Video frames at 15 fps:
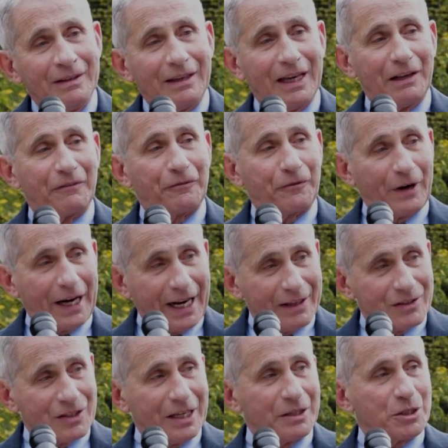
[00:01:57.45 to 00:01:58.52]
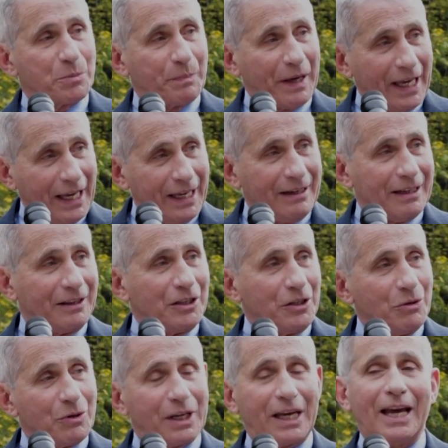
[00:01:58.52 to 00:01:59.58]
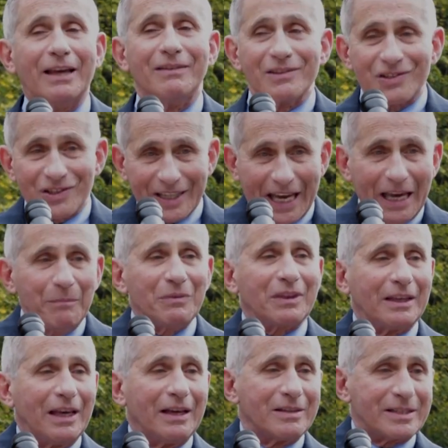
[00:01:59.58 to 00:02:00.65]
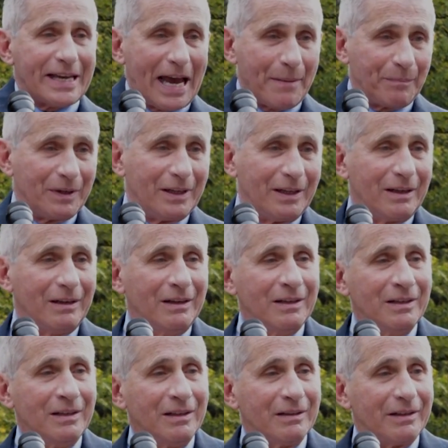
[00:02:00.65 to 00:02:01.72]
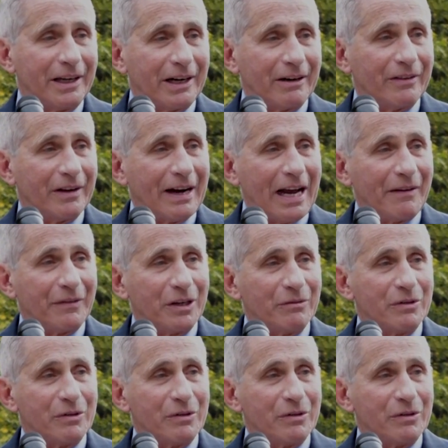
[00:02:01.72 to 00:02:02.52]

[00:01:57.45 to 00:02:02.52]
and France and Spain and the UK, the same thing is happening there. They're having a